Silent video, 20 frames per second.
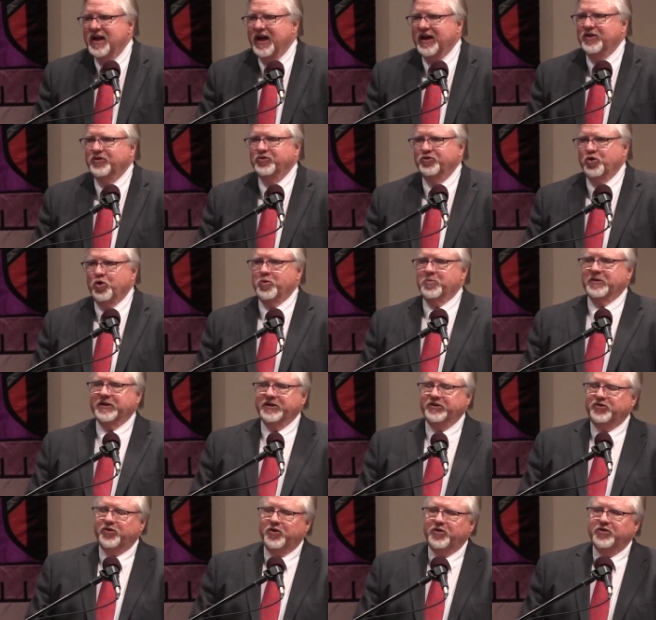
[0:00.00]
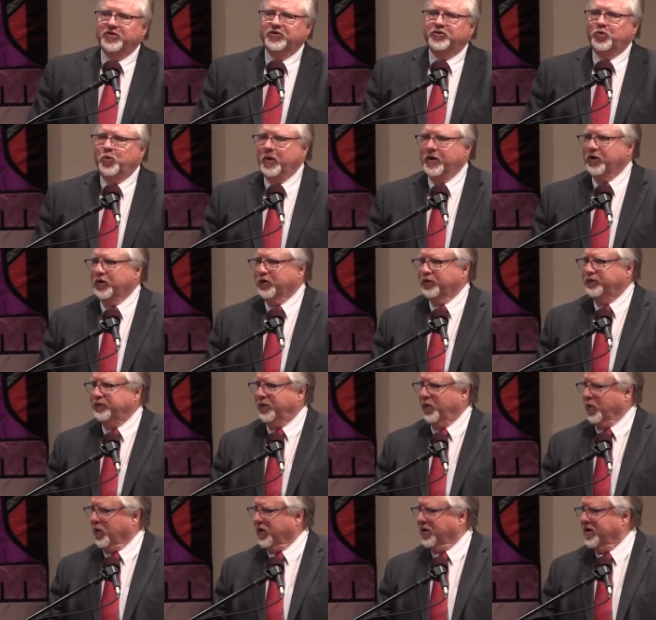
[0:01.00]
I don't normally turn to Twitter
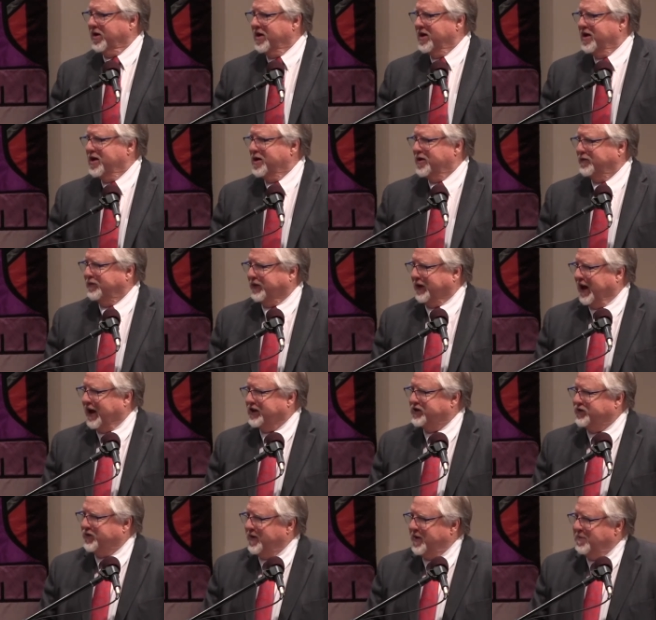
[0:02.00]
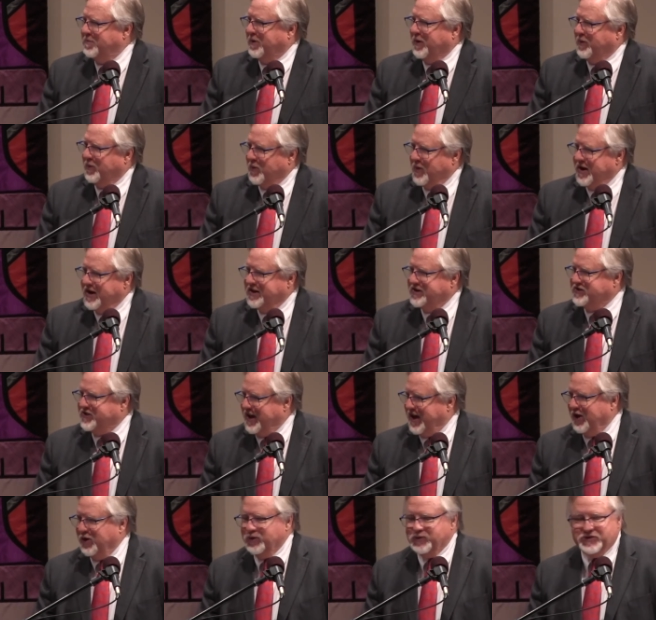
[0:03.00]
for philosophy, but when it's
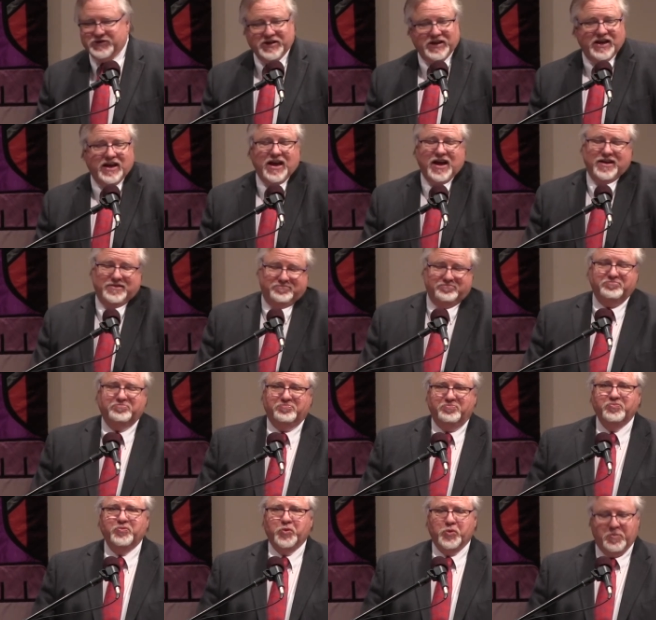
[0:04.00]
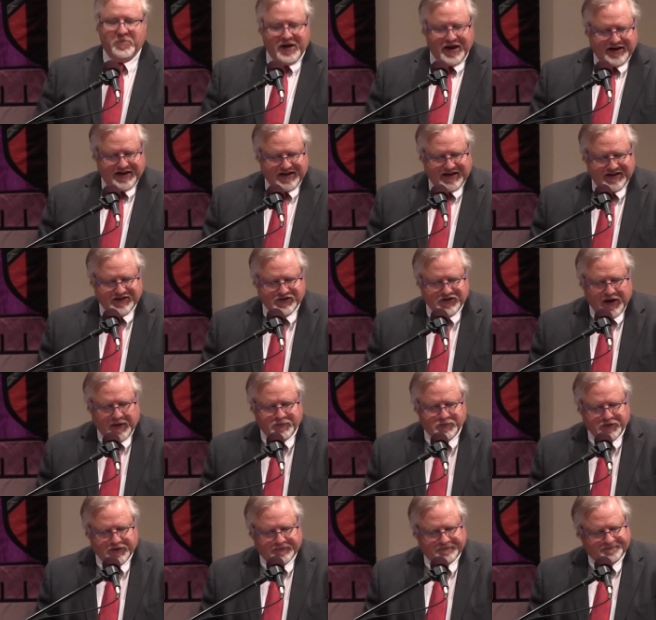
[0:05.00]
AOC, I will make an
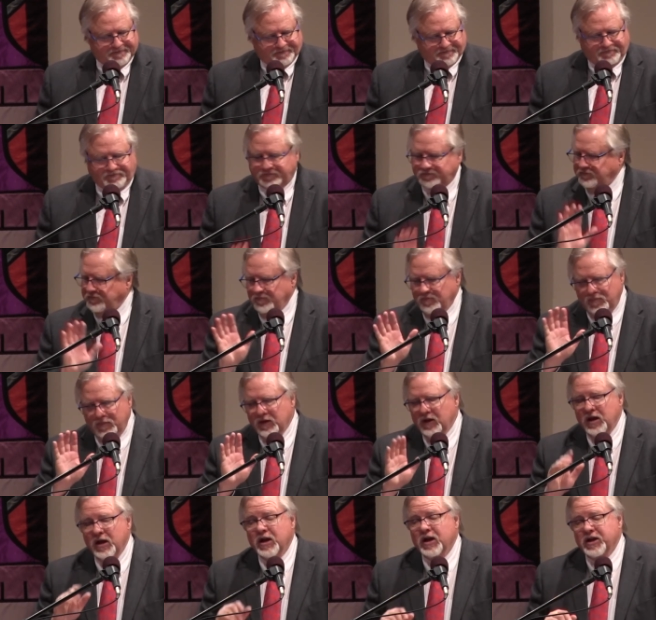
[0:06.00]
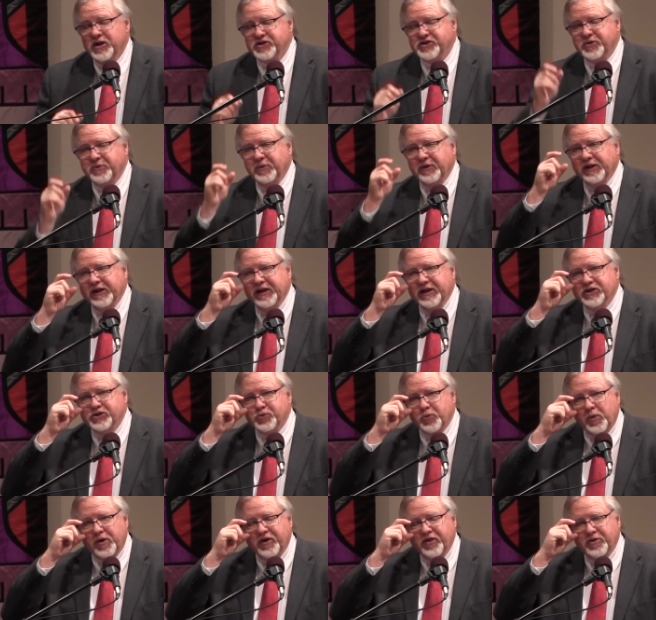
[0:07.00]
exception. She really
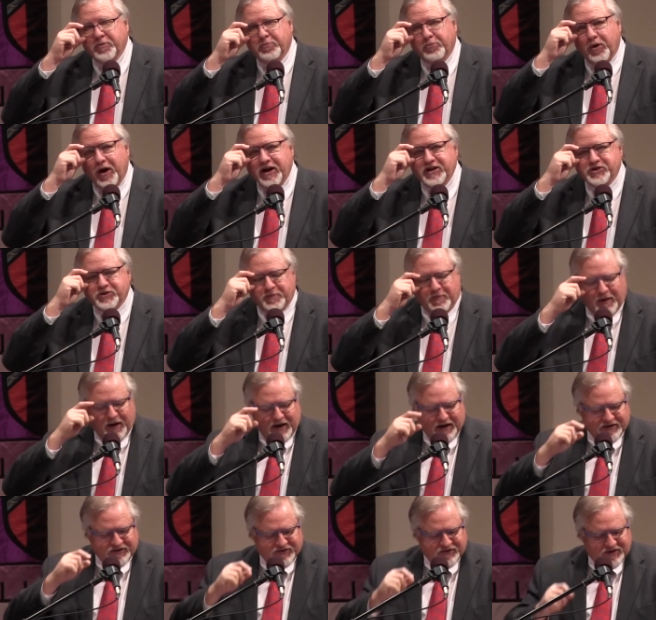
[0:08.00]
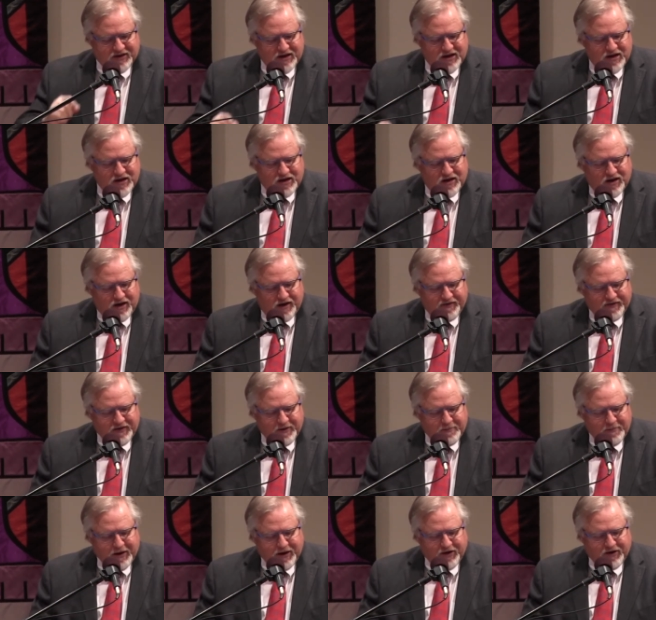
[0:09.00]
is one of the bright spots on the
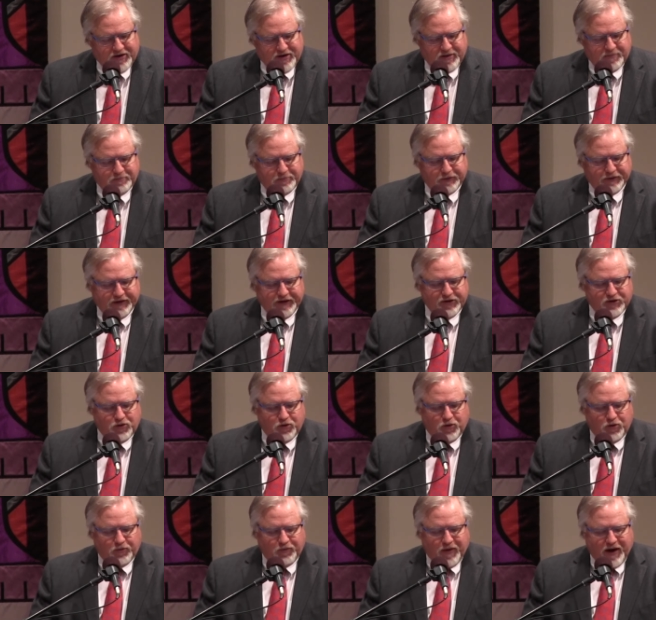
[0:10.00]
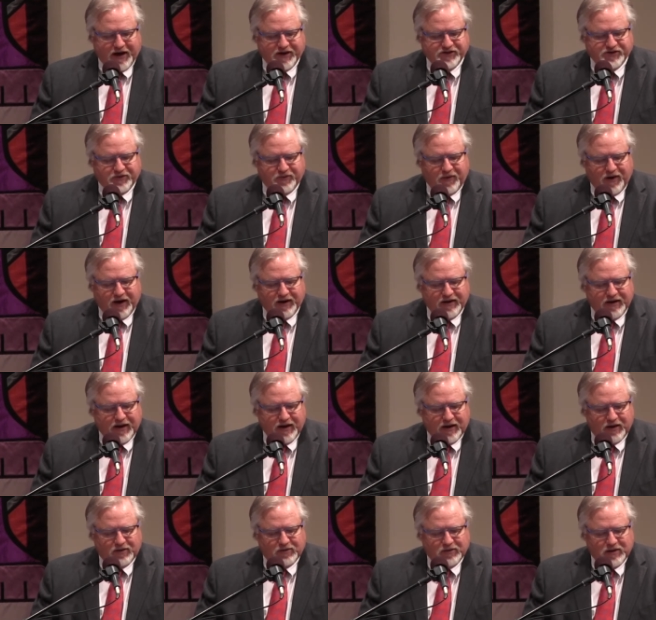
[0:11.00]
American political horizon right
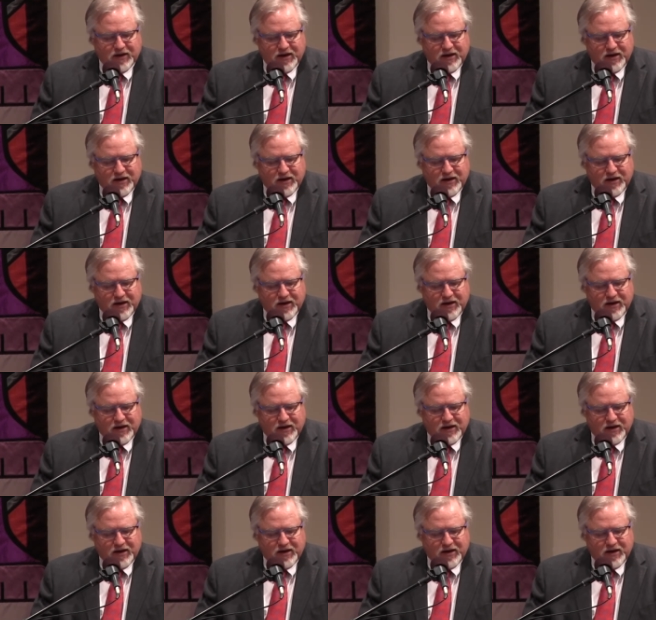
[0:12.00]
now.